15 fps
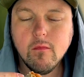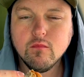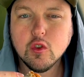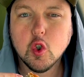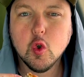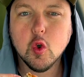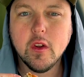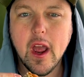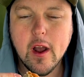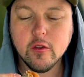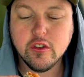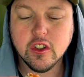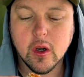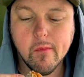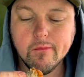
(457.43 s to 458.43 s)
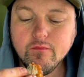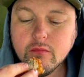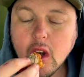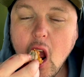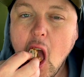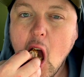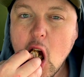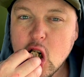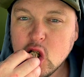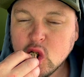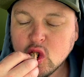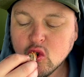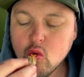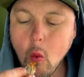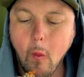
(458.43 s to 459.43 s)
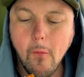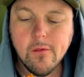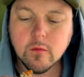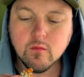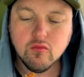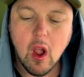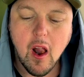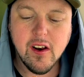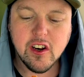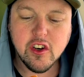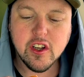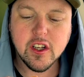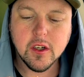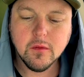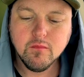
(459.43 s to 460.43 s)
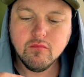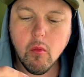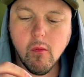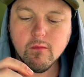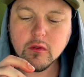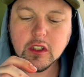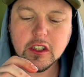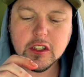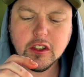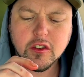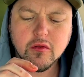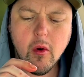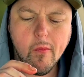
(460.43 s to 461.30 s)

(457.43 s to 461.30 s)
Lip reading: cool down some. And it did. Because